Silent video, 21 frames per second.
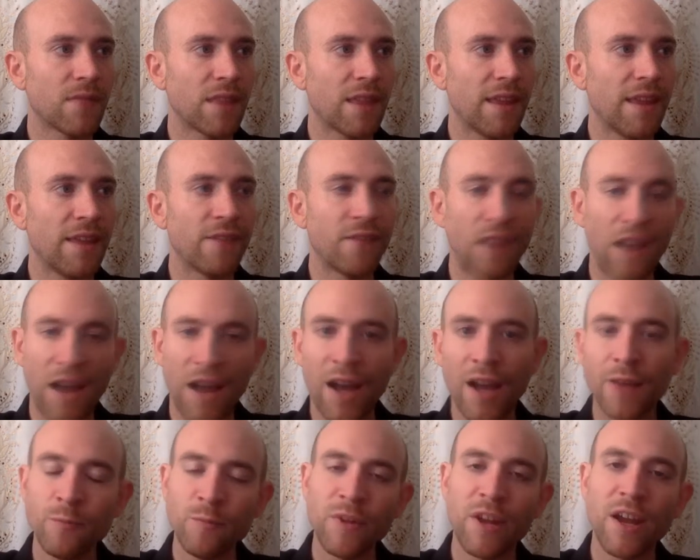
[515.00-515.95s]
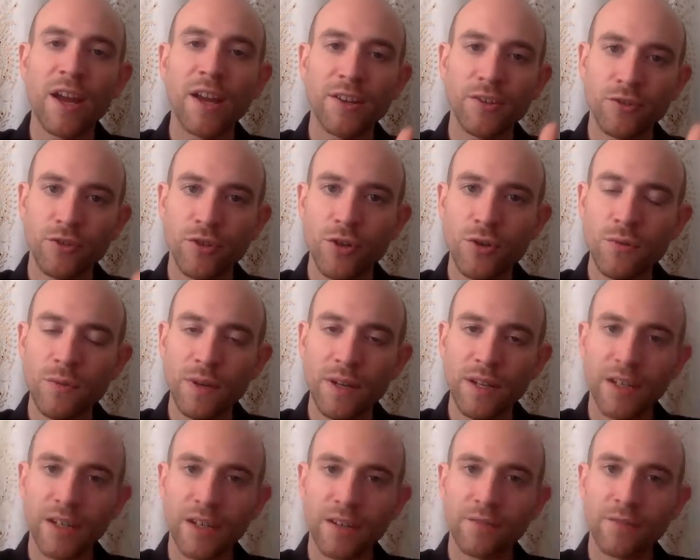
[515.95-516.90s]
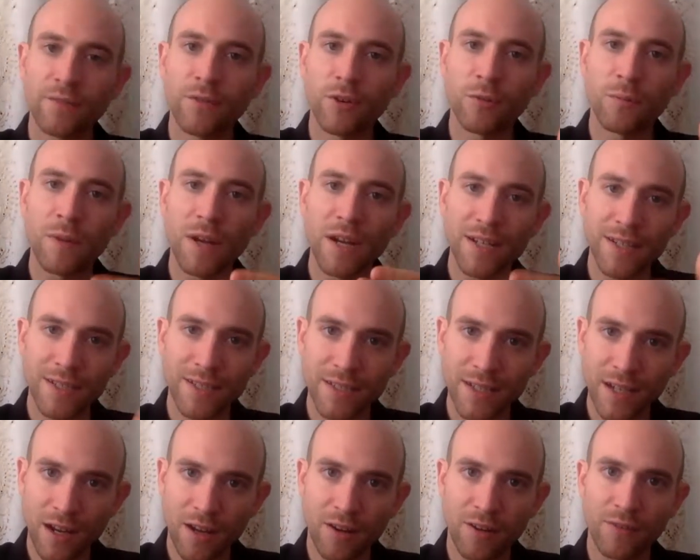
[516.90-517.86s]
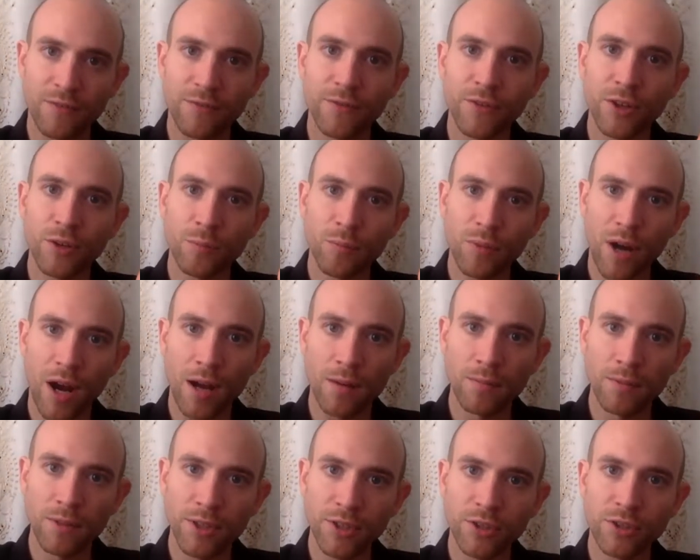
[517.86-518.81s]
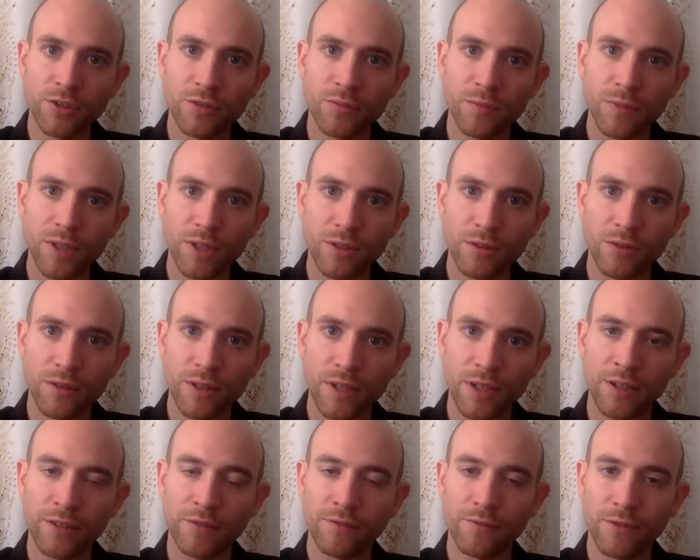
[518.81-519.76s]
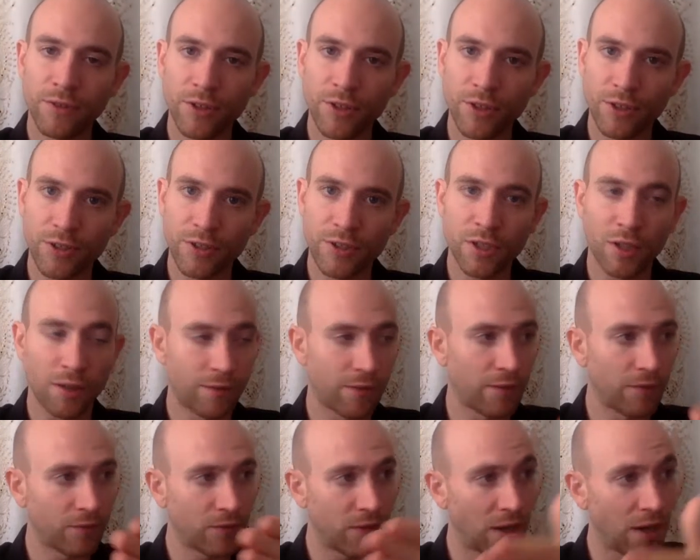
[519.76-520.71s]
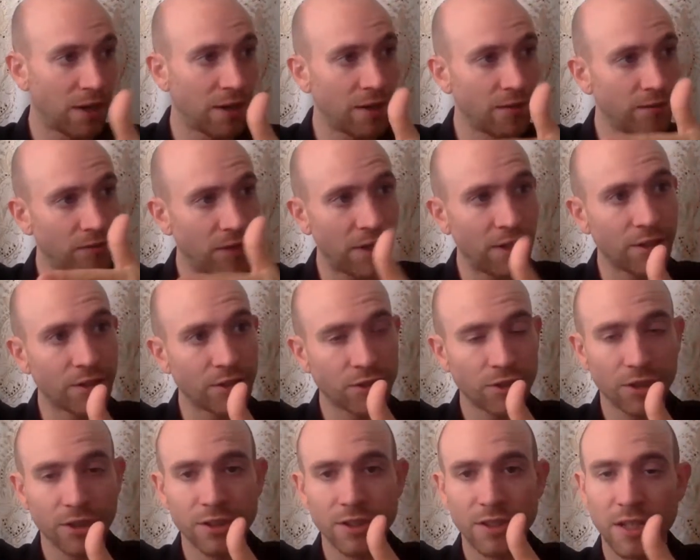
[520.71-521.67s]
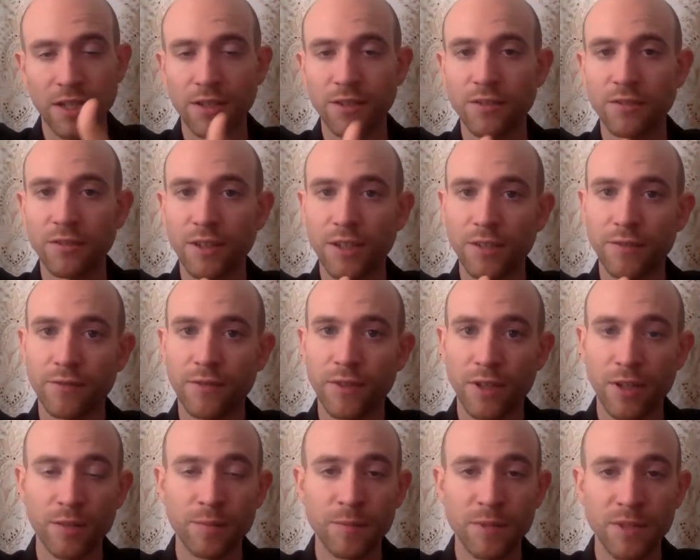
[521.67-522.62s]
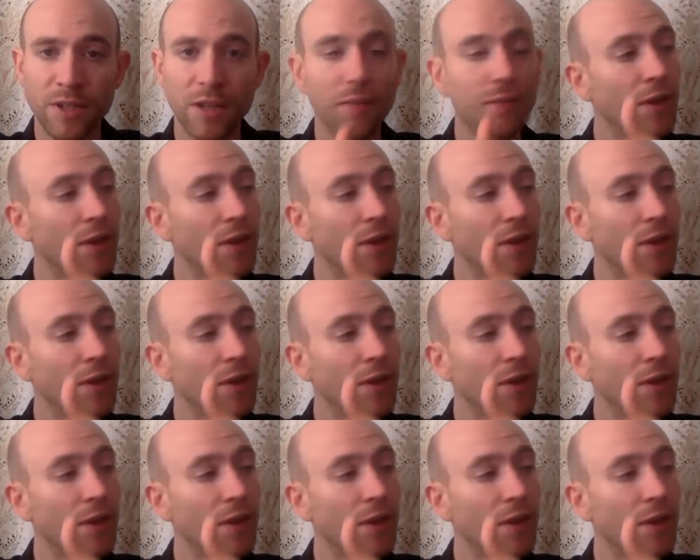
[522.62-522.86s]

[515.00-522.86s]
if I'm not doing it for myself, you probably shouldn't be doing it for yourself. If Gary Vaynerchuk's not doing it for himself,